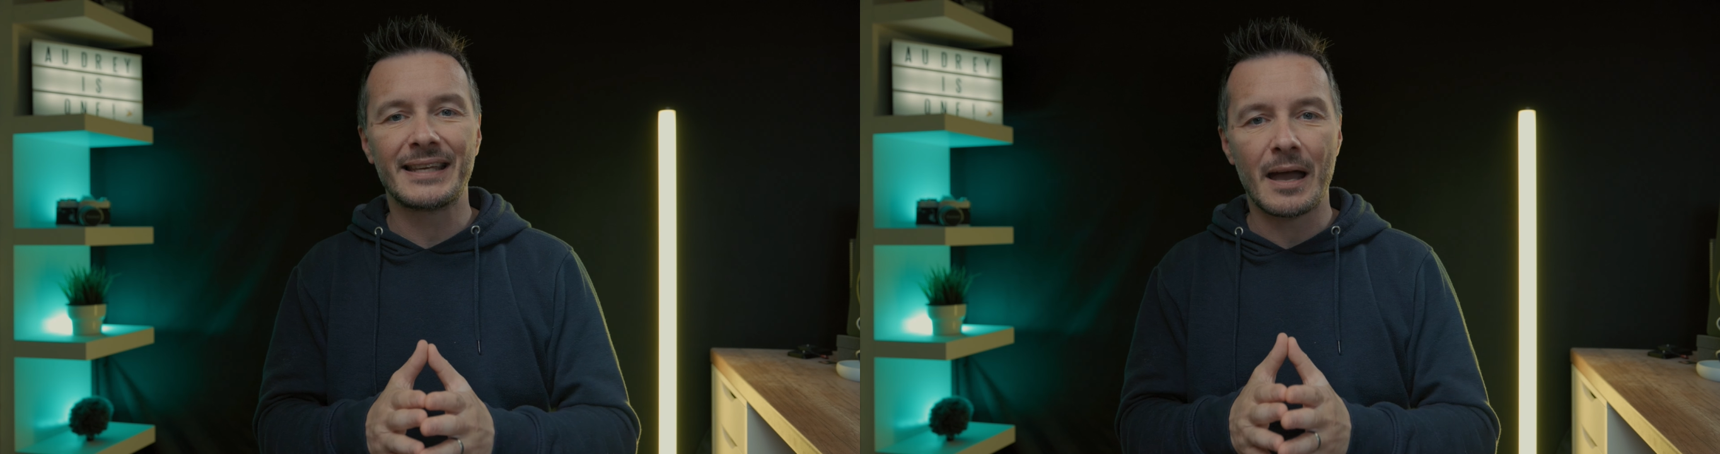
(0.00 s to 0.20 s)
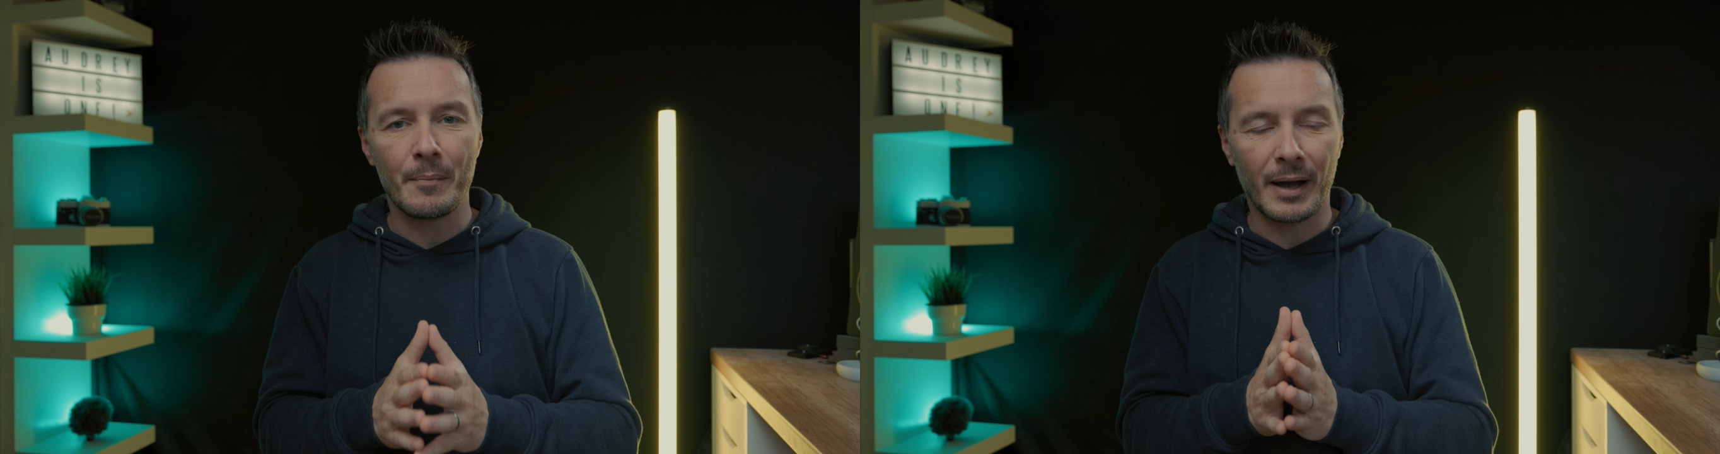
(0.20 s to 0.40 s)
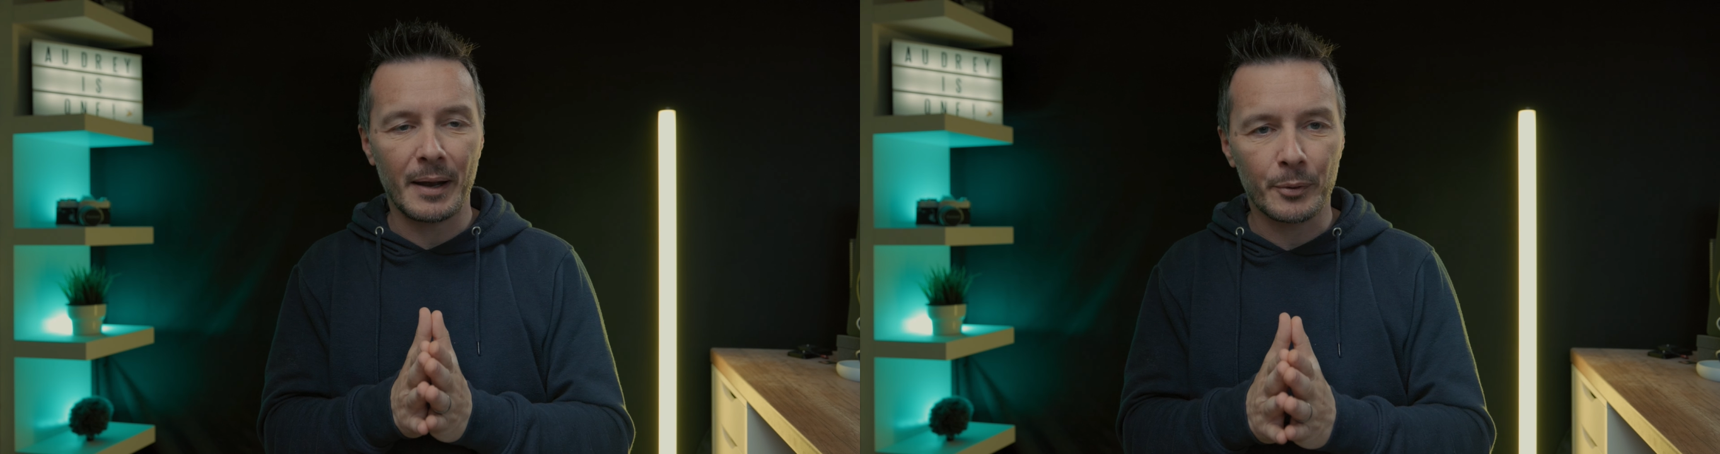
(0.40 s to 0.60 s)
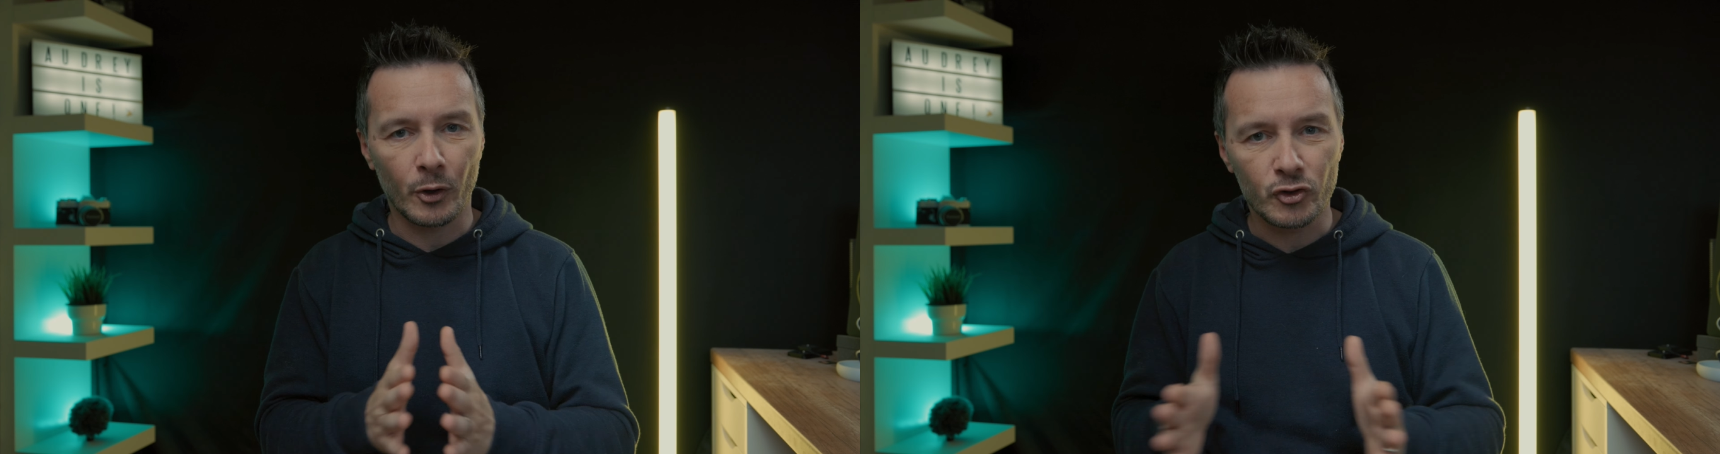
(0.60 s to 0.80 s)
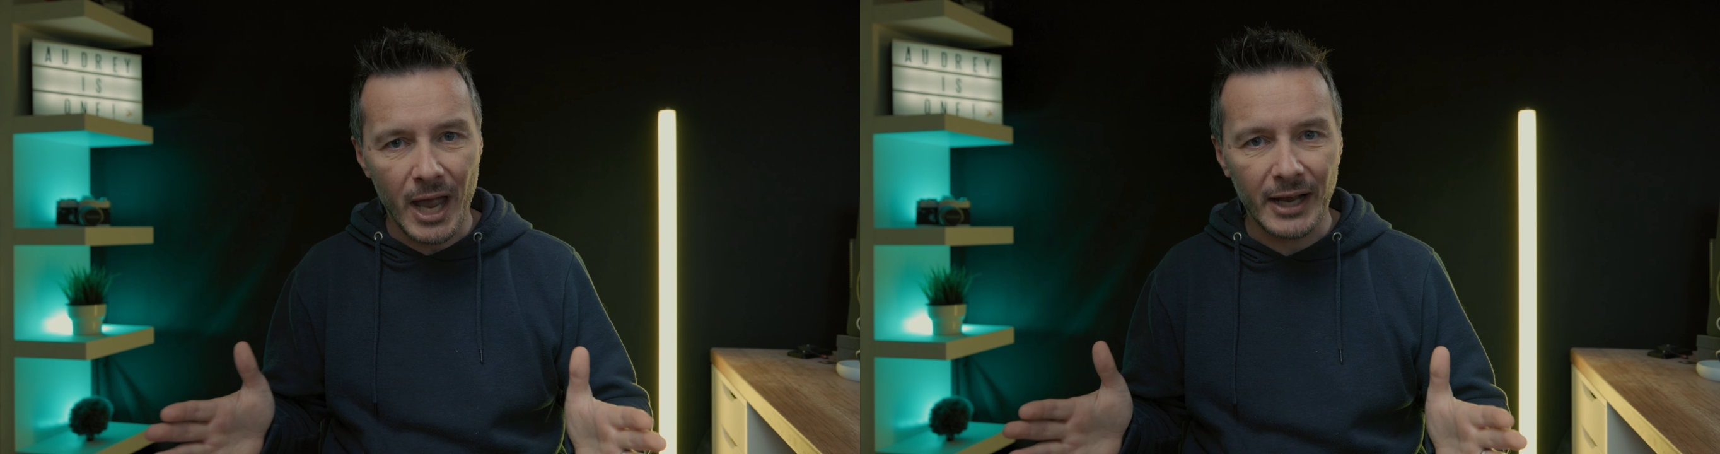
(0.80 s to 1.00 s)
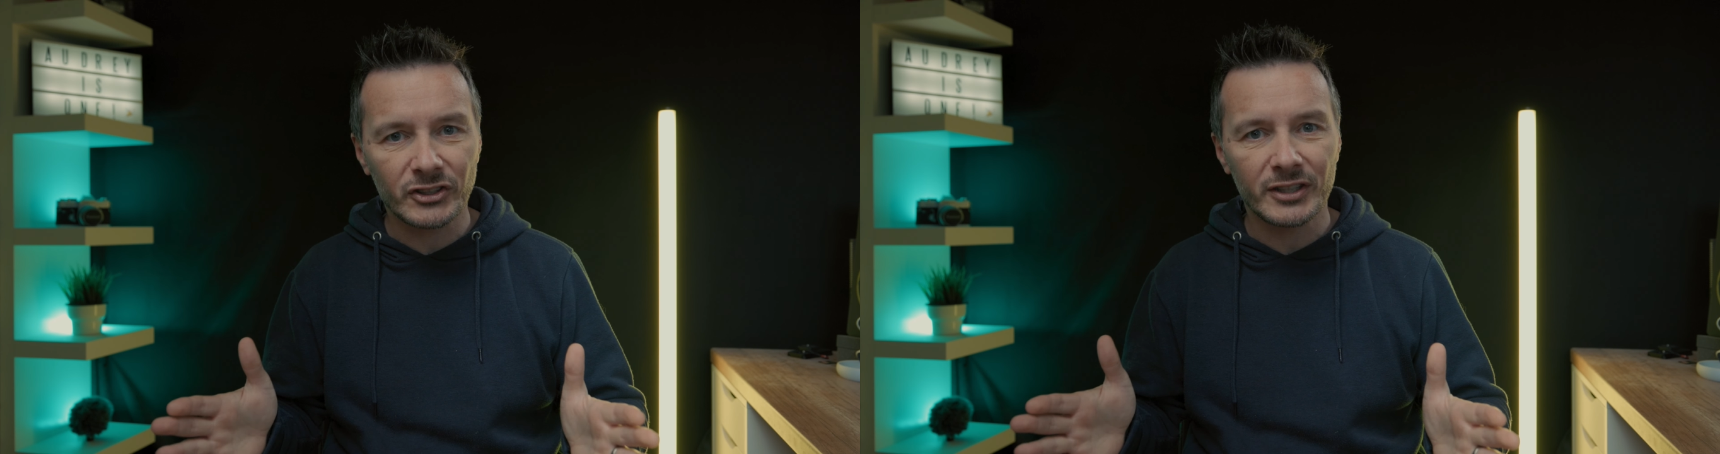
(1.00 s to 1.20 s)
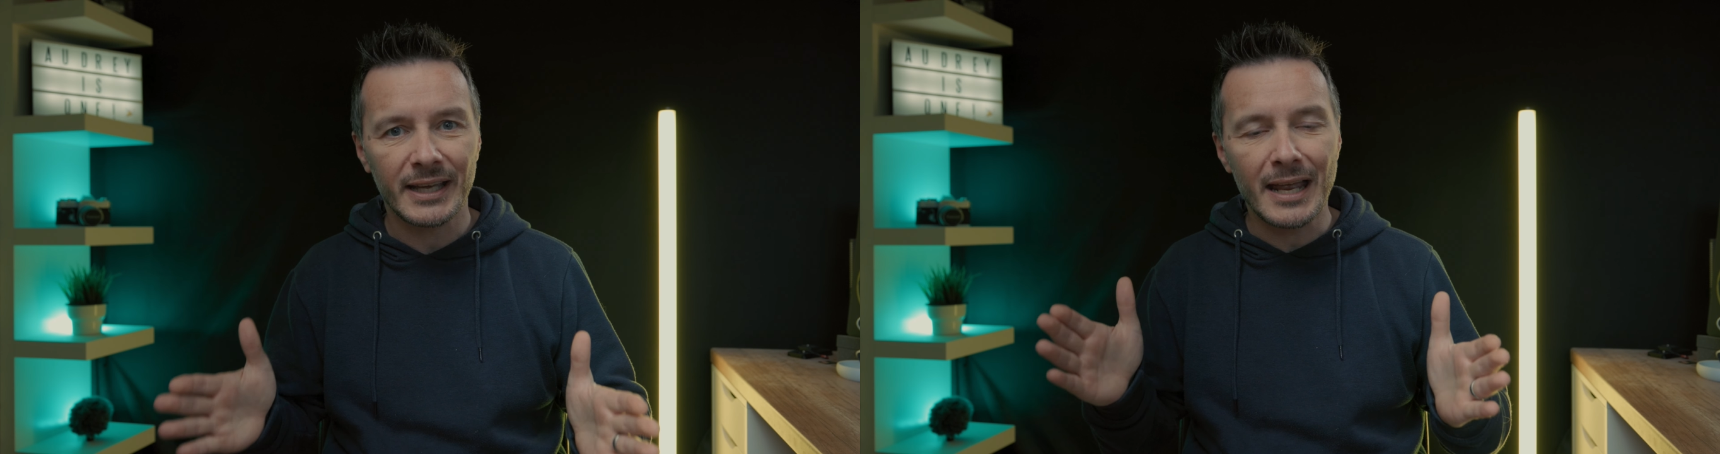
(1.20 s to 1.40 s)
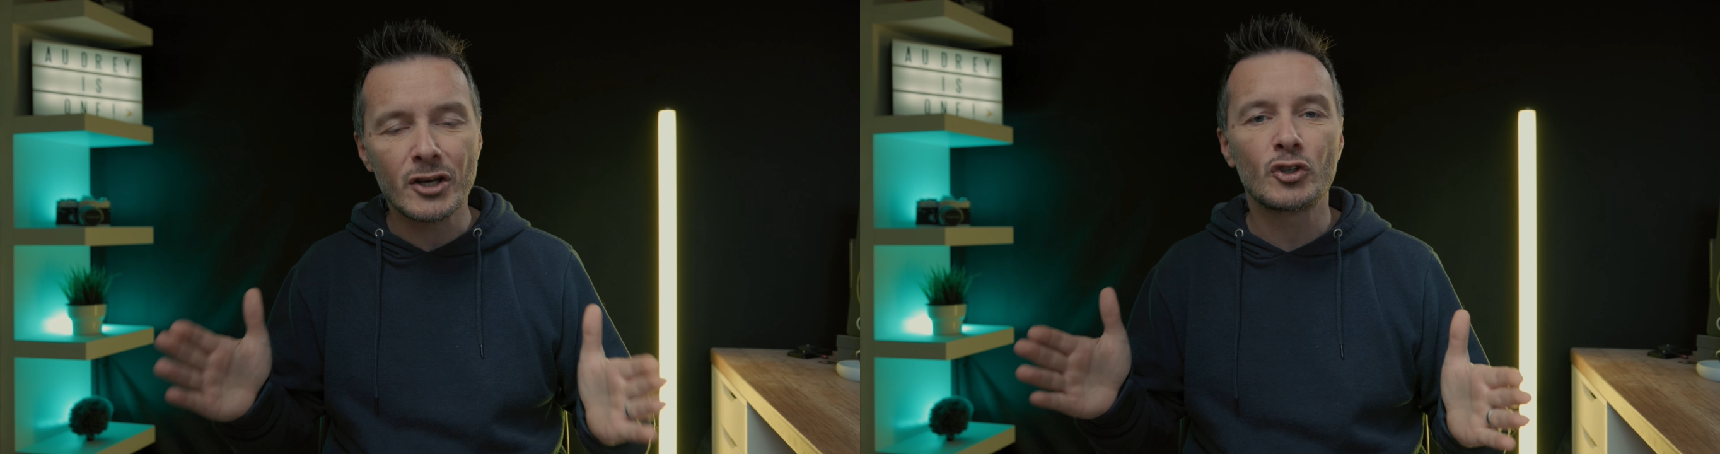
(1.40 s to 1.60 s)
get my projects
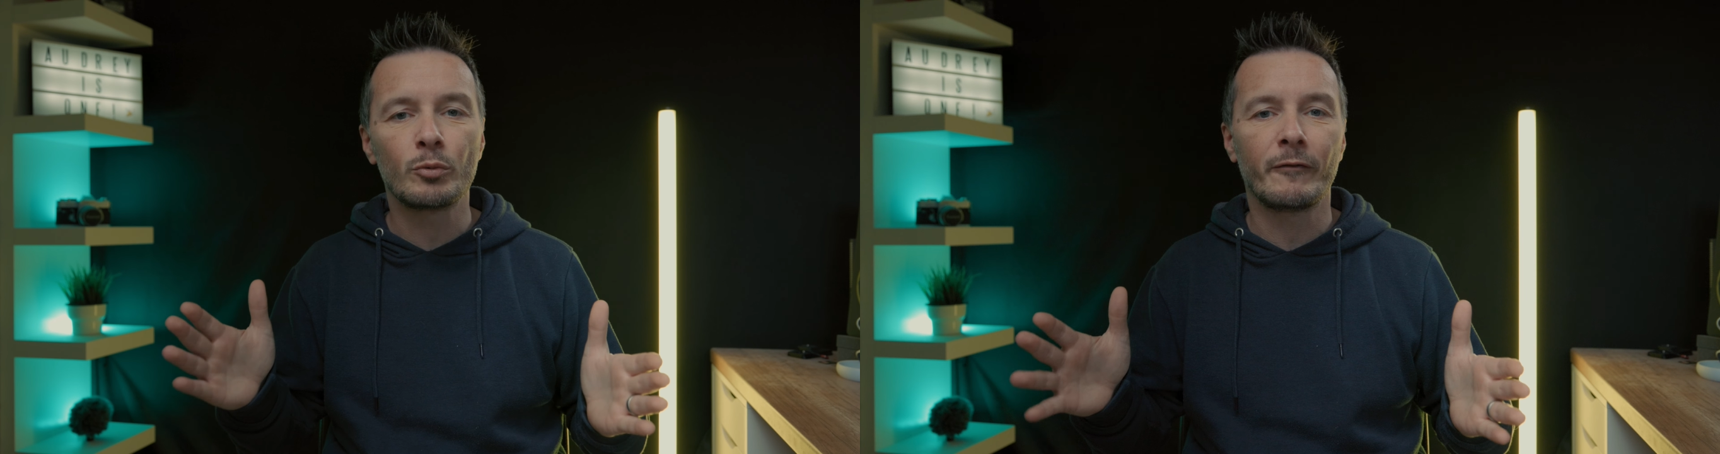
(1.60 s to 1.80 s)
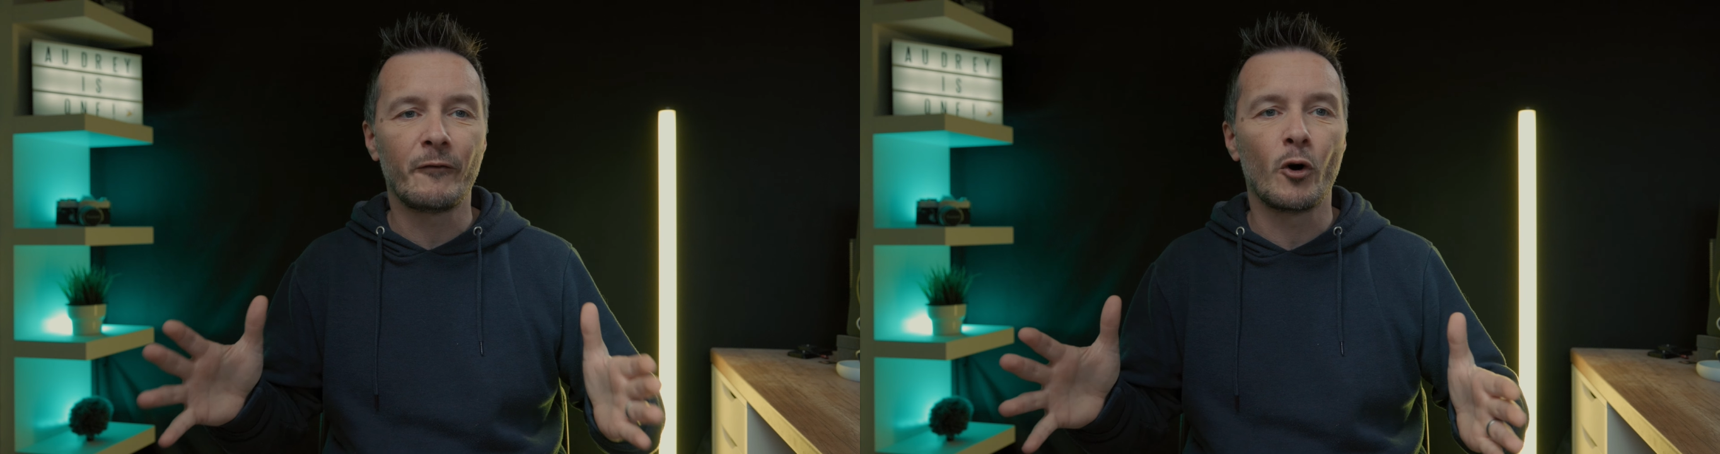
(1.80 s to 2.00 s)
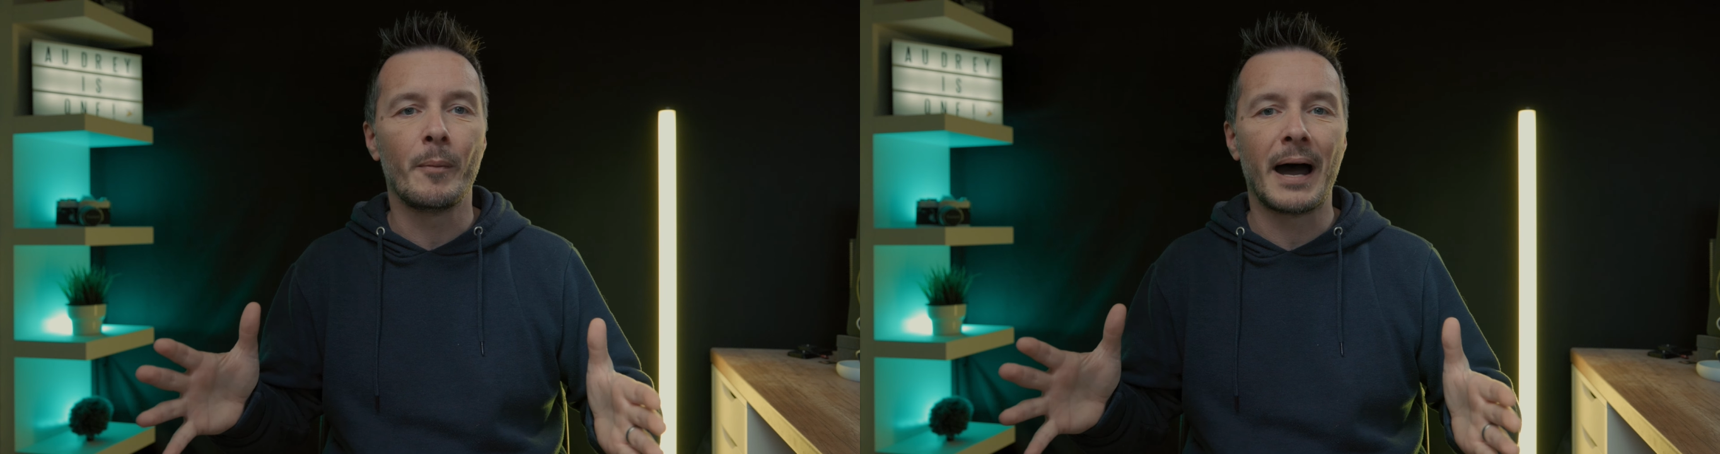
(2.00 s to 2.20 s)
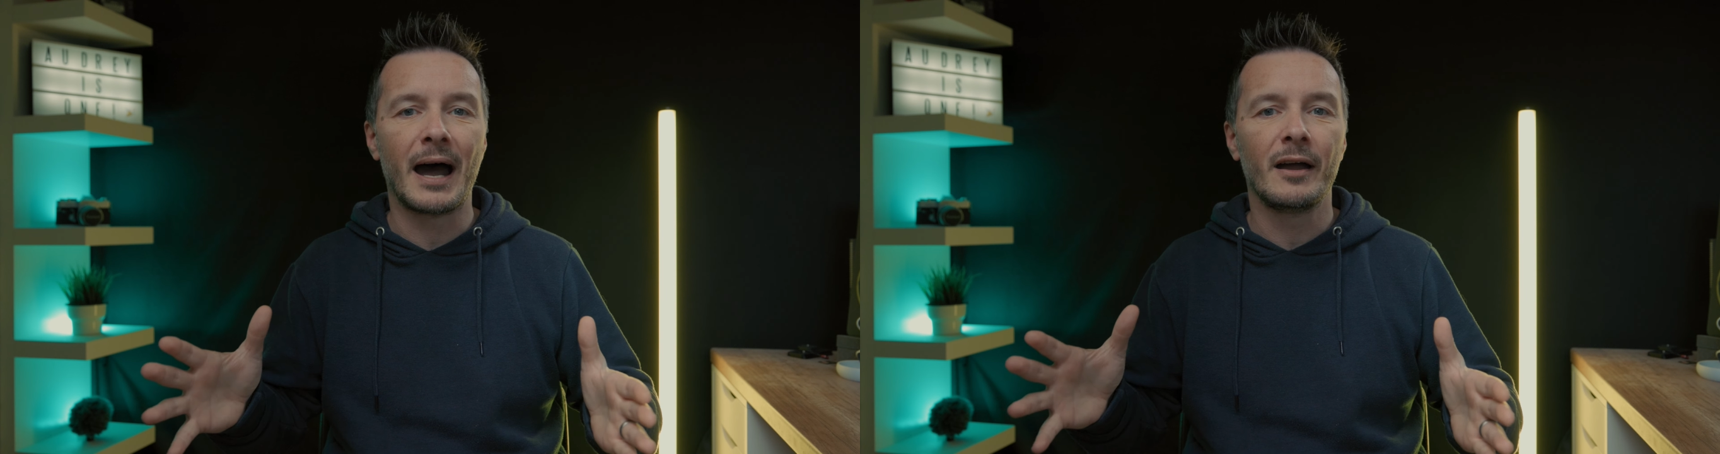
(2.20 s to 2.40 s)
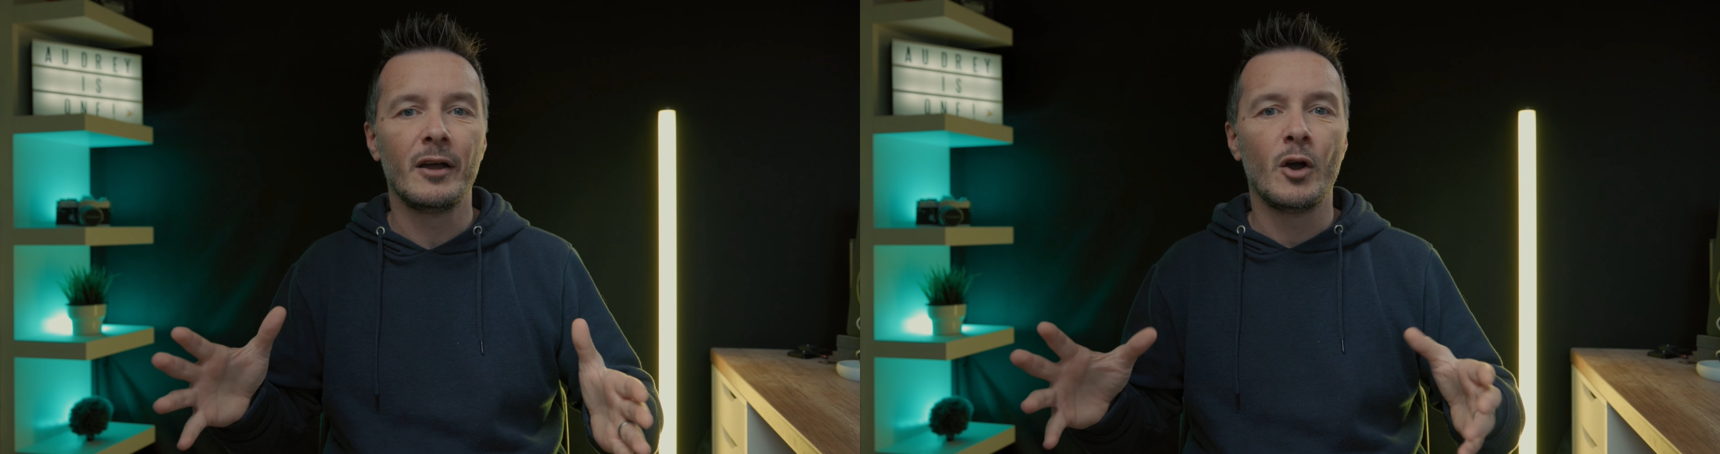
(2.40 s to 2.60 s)
into a format